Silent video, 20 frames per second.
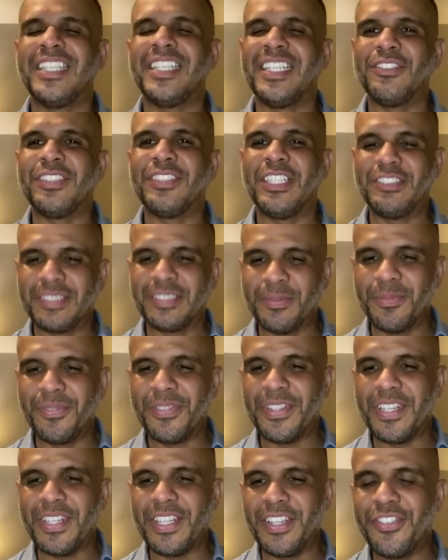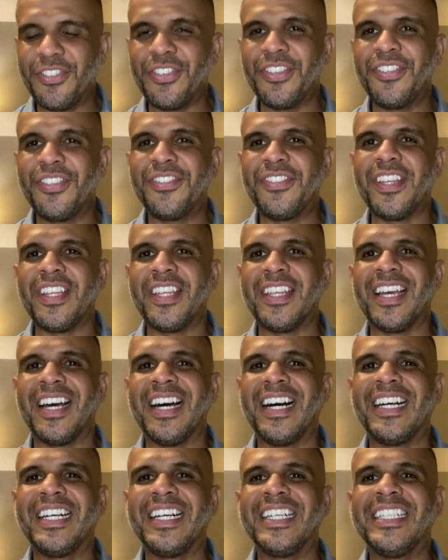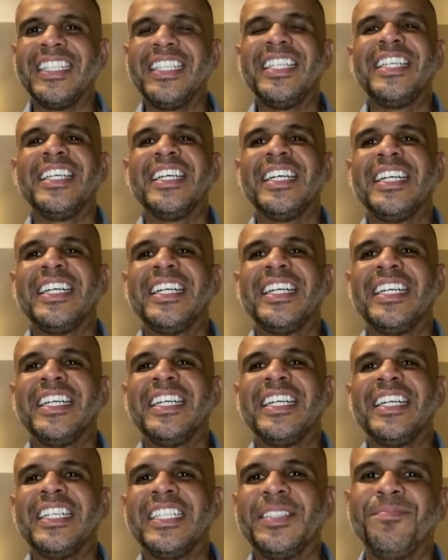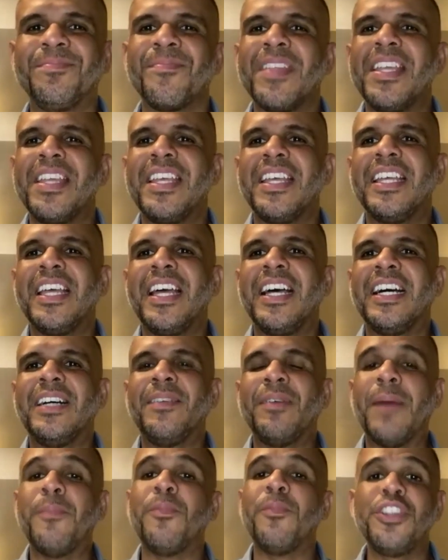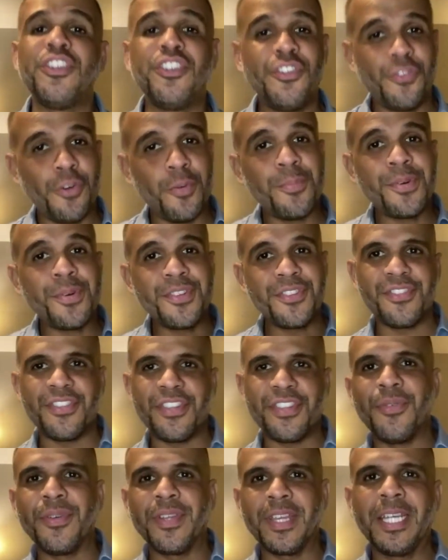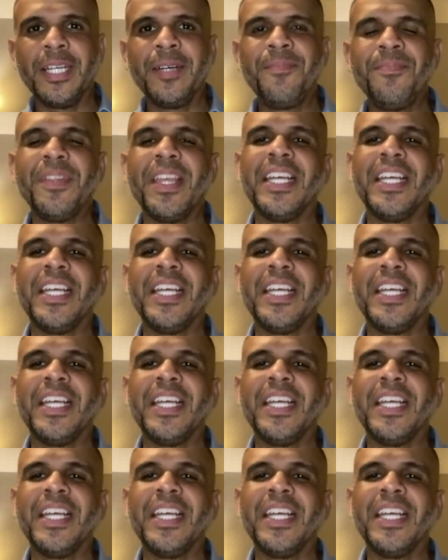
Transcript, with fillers: I'll tell you something interesting. I, um, uh, I'm originally from Brazil, yeah?